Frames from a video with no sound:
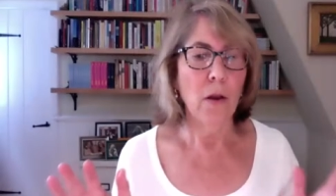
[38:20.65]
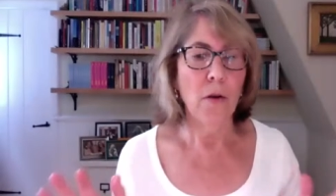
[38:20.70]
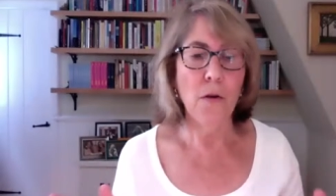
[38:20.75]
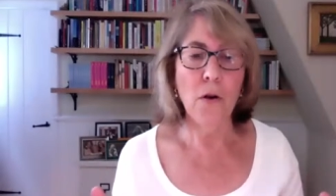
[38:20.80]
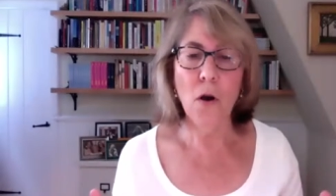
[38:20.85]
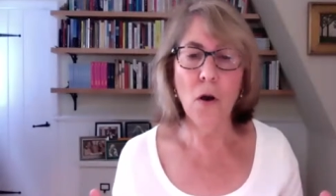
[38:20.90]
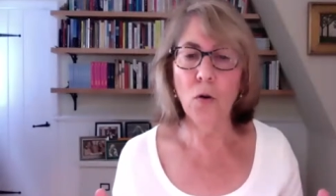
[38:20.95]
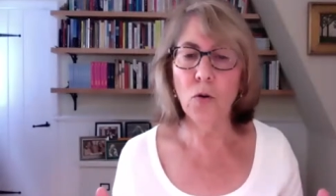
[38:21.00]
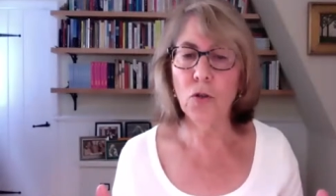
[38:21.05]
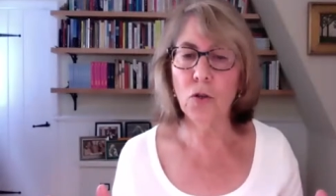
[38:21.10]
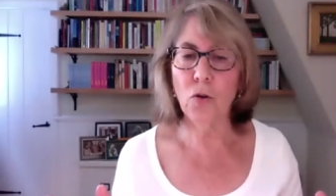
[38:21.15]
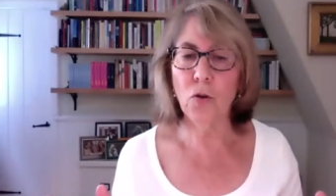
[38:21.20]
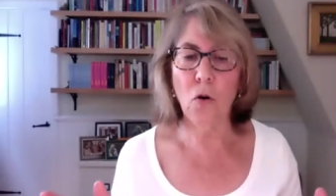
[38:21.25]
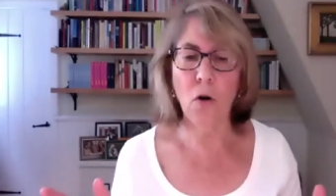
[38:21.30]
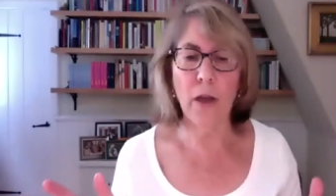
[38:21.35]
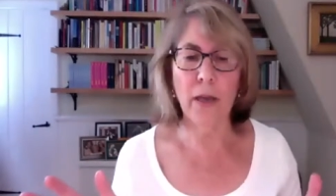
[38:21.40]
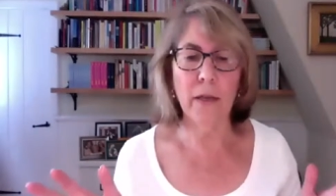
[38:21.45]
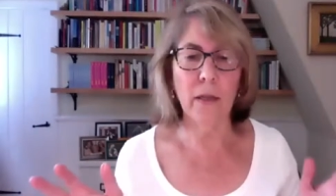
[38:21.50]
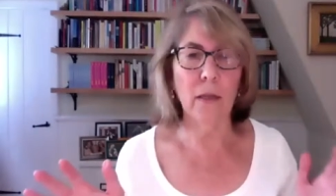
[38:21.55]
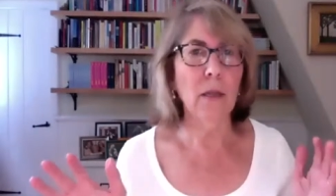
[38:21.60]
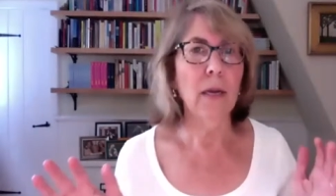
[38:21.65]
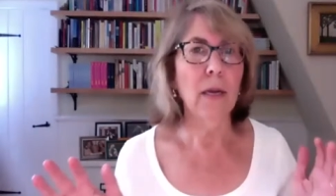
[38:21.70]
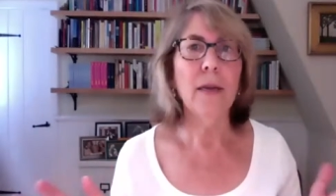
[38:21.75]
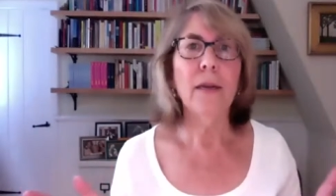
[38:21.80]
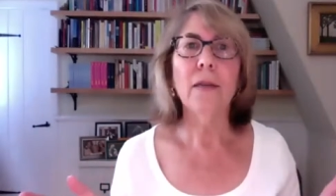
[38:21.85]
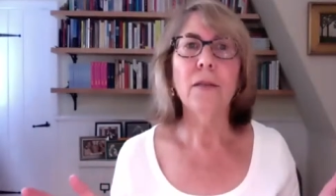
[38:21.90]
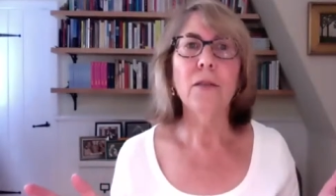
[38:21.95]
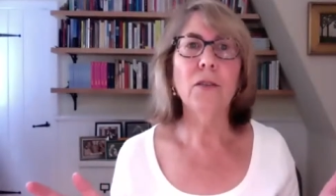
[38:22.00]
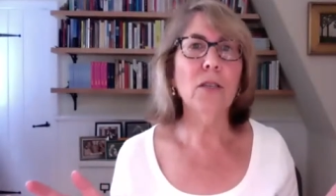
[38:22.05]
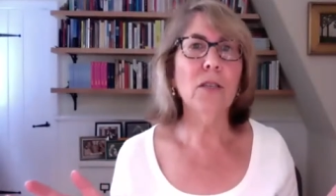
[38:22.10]
no toil,
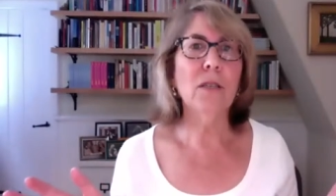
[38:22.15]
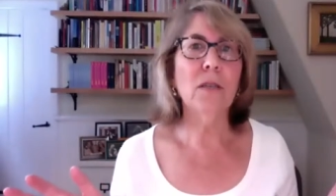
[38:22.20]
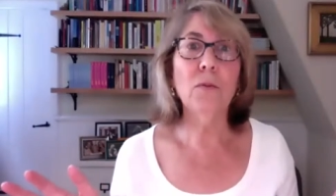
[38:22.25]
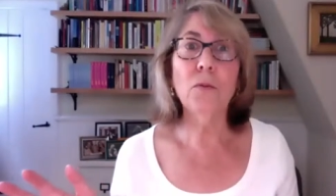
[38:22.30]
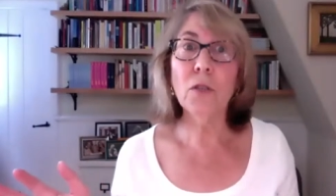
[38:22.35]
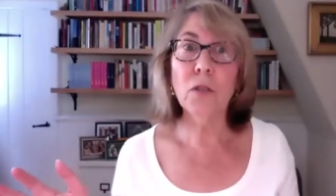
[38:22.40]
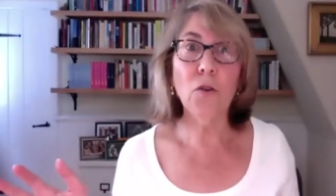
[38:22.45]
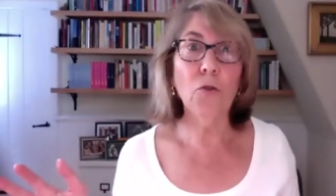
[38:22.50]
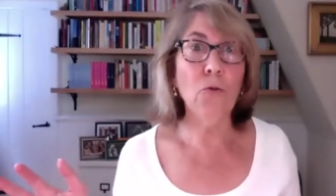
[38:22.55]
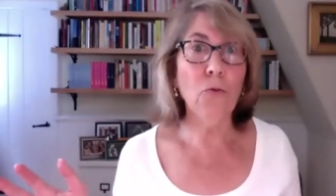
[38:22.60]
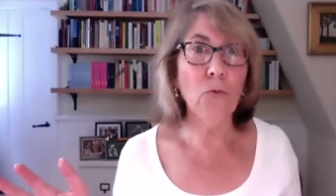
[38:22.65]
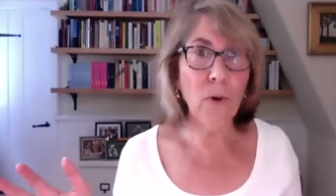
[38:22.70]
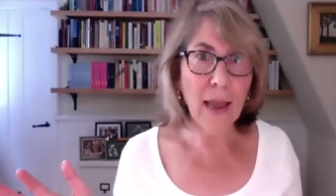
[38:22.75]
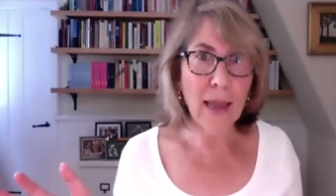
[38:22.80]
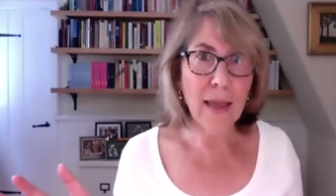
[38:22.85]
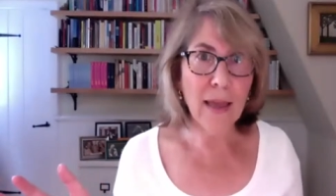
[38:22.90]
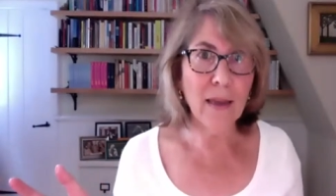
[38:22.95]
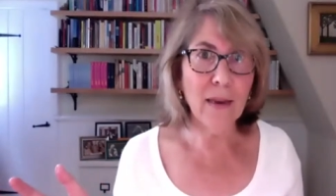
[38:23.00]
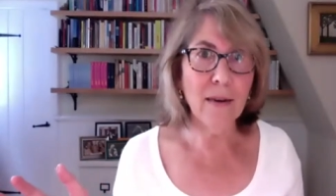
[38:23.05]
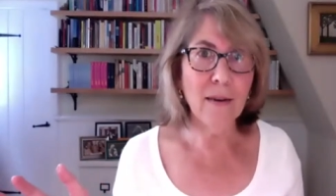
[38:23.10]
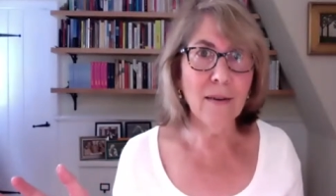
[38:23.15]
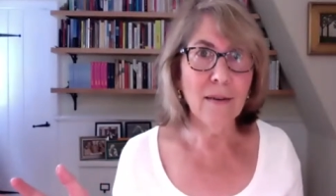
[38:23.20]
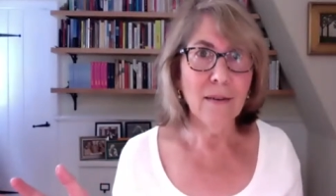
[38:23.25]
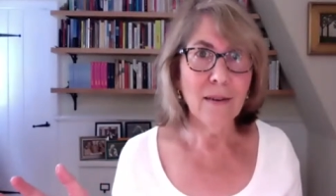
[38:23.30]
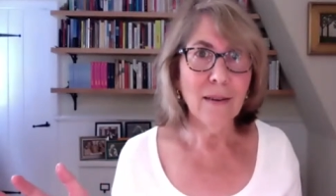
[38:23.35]
just it was great.